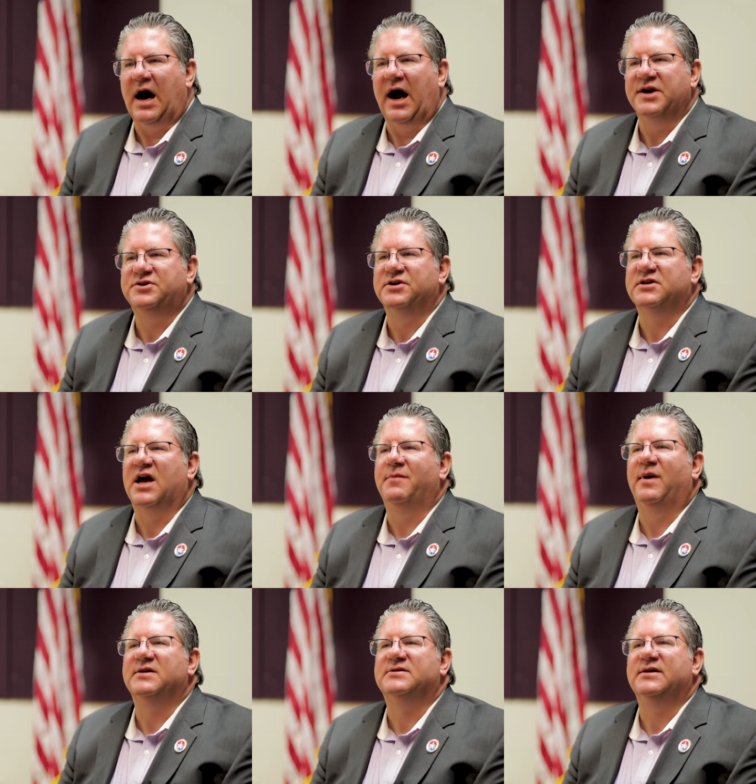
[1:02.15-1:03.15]
I just
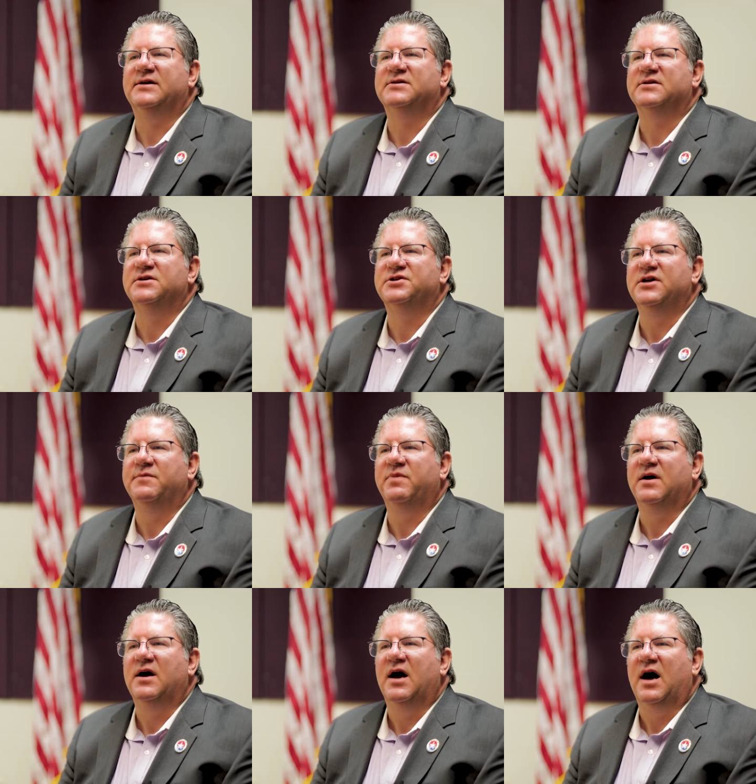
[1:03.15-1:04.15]
got my citizenship.
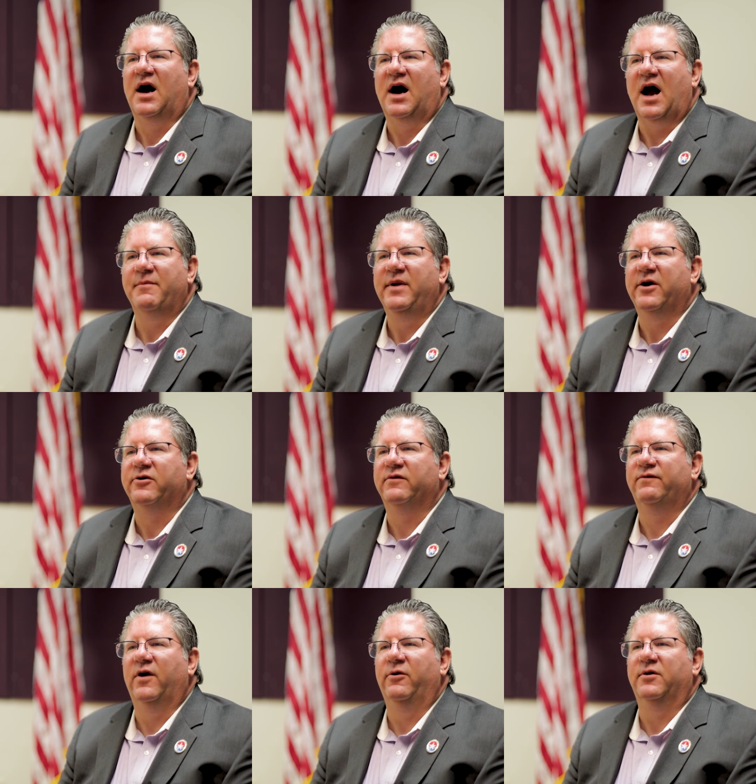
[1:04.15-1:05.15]
I'm here to
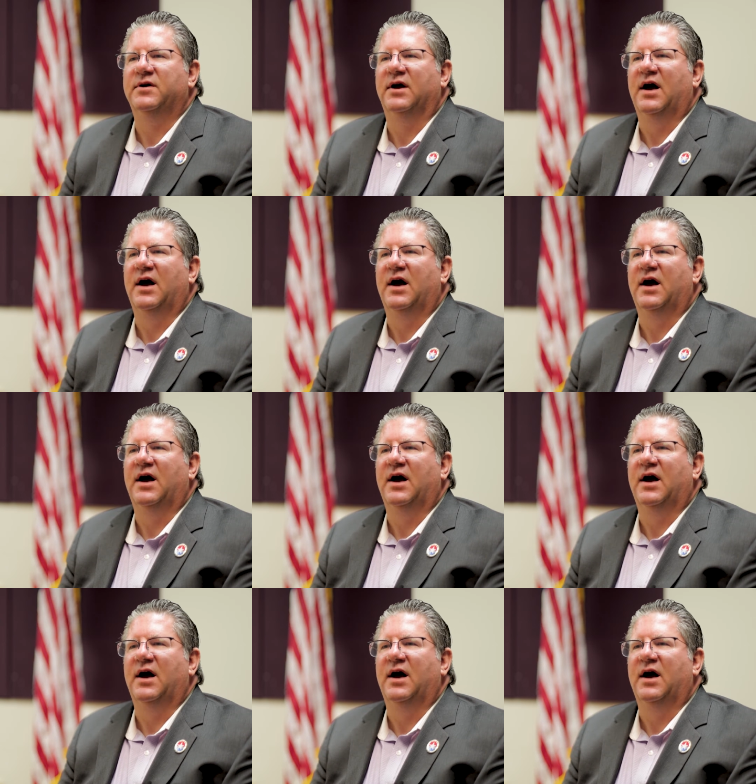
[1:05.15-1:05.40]
vote.